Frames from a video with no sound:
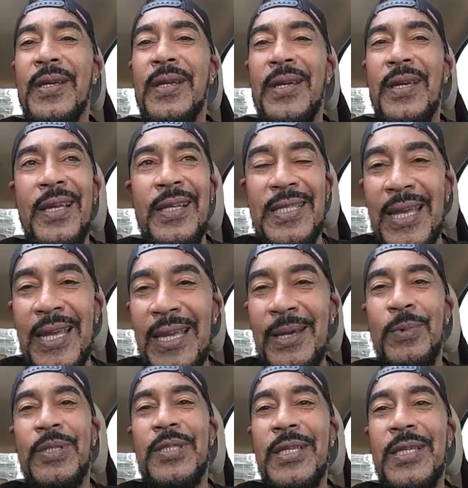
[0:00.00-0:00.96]
He said he
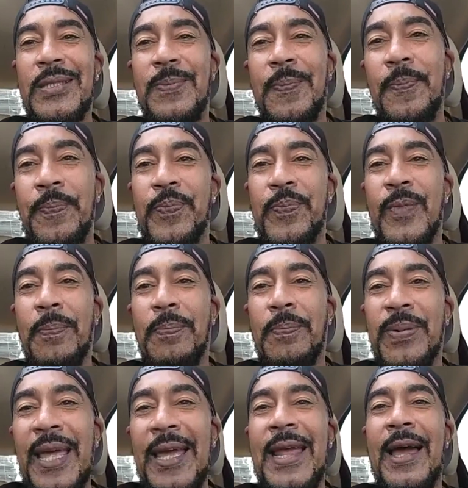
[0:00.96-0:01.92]
would just
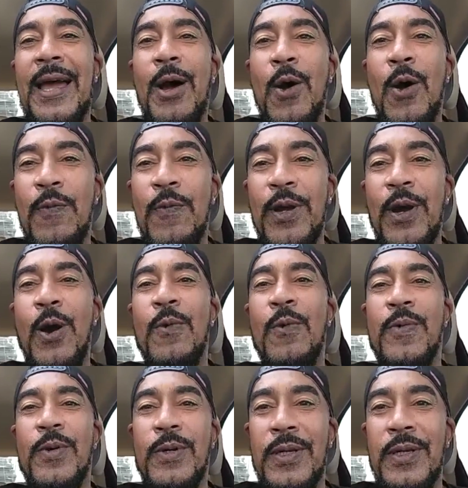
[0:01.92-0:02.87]
play that over and
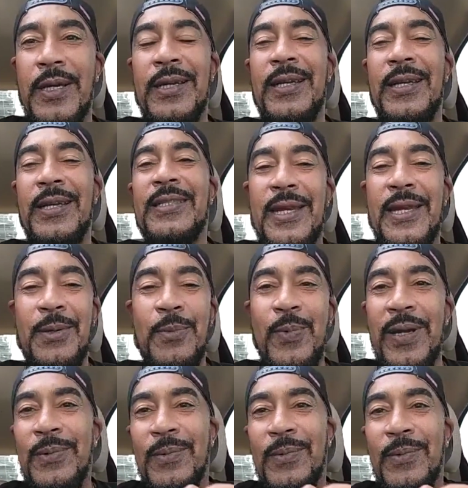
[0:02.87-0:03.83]
over. And then he said he
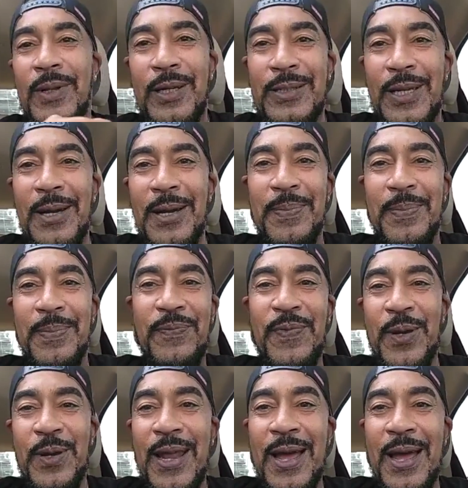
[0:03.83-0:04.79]
went and looked up and
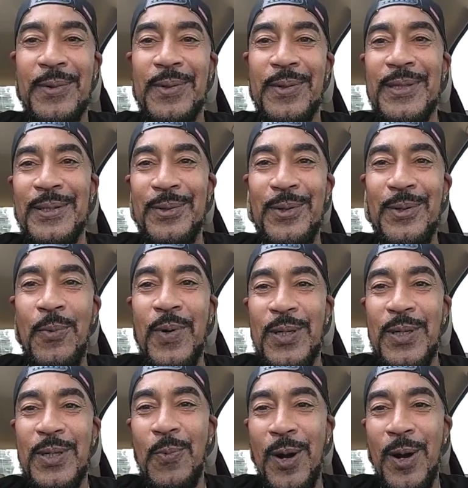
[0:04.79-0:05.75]
figured out,
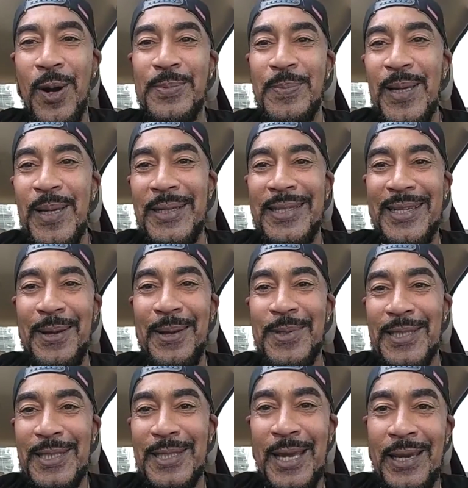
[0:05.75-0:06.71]
what the words meant that they were
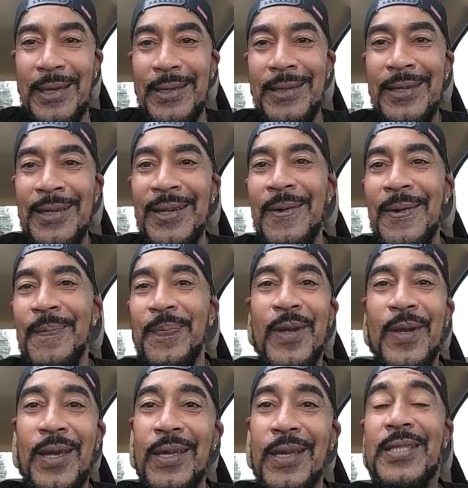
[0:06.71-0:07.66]
saying.
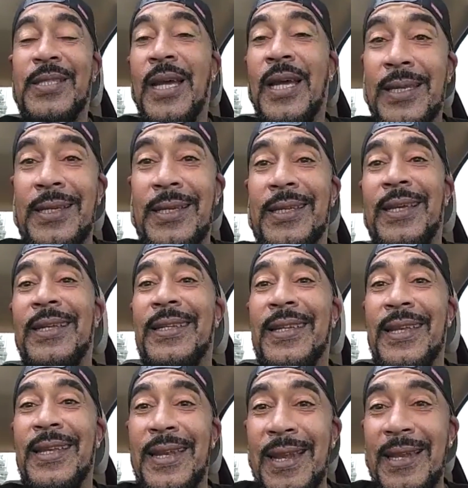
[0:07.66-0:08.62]
Wow. Studied it.
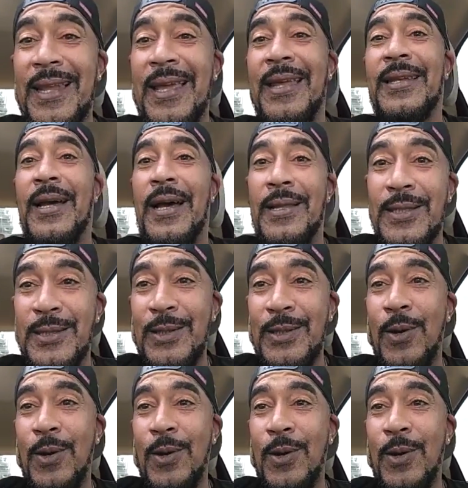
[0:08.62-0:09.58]
Then that led to other
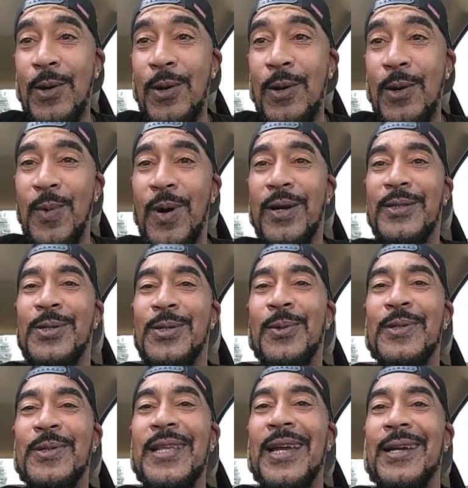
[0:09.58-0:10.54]
songs that he knew the words to. It
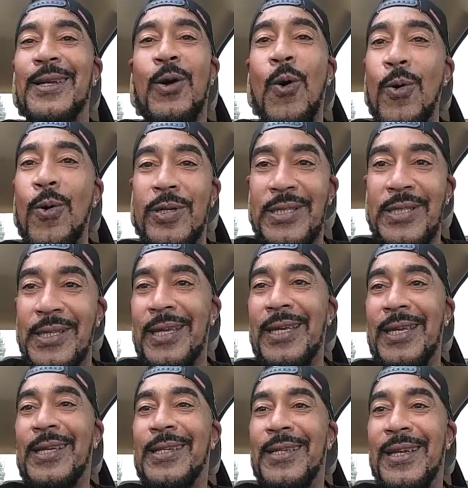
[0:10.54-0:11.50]
was like a course in
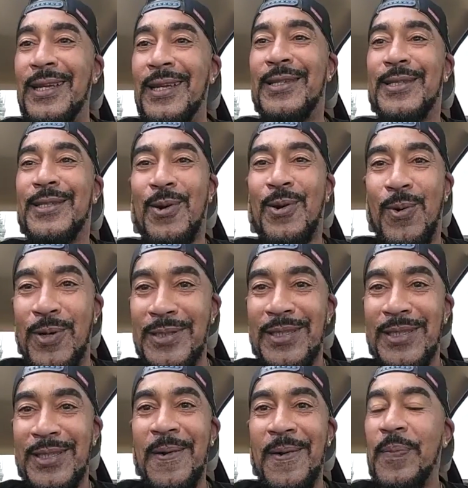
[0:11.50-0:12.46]
English course,
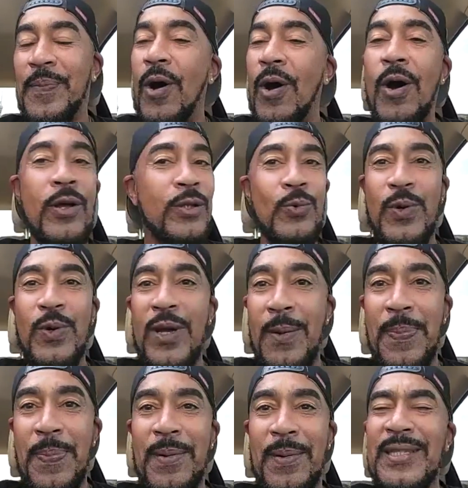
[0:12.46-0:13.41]
all through hip
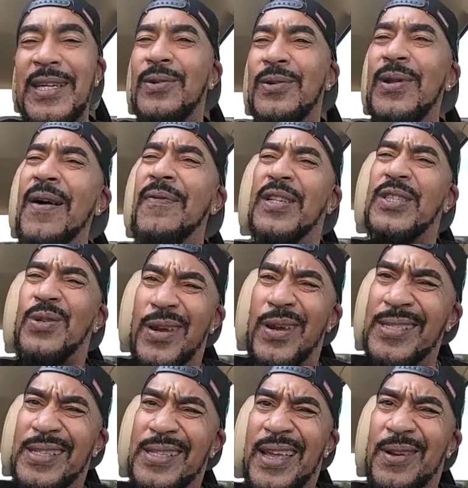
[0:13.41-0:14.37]
hop. I was like, you didn't have a
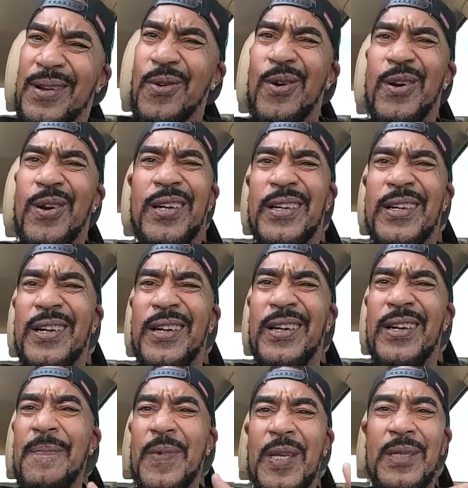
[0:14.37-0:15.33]
translator or
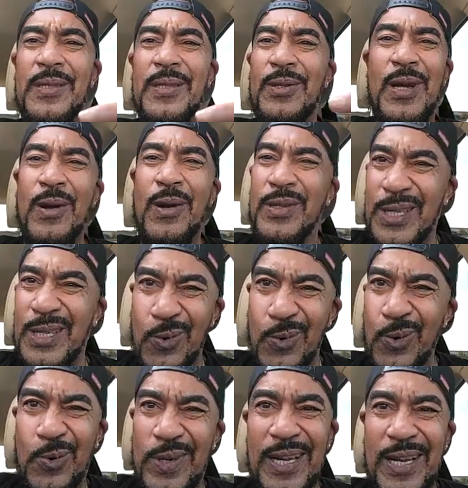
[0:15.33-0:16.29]
you didn't go to
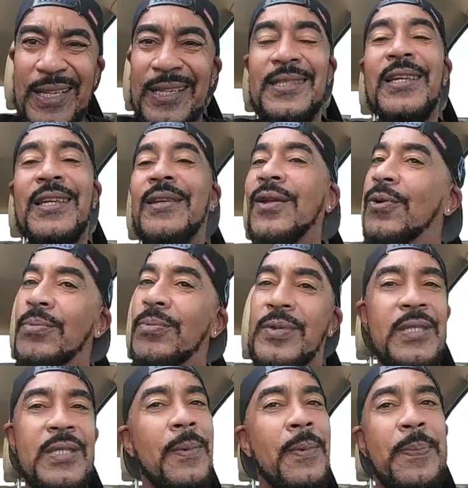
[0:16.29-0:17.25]
school? Nothing. He said, nope,
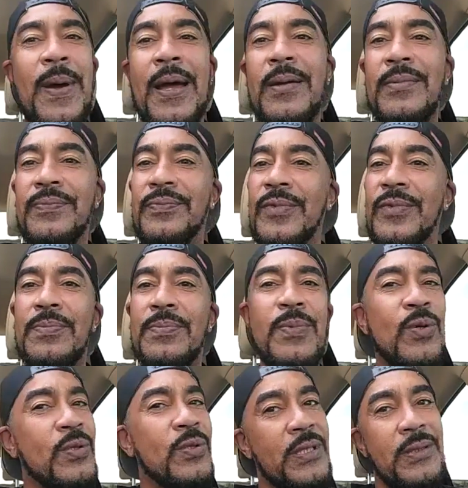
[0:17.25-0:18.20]
just hip hop, just
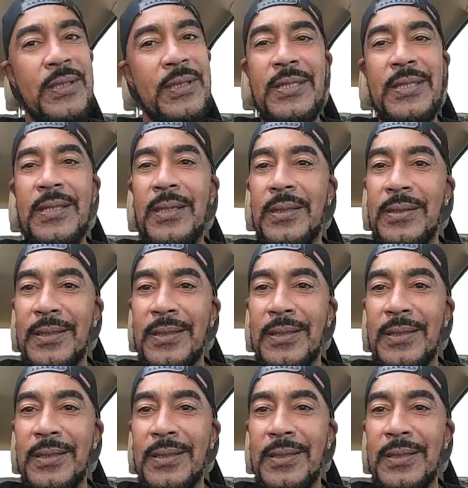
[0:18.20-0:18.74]
music. That's it.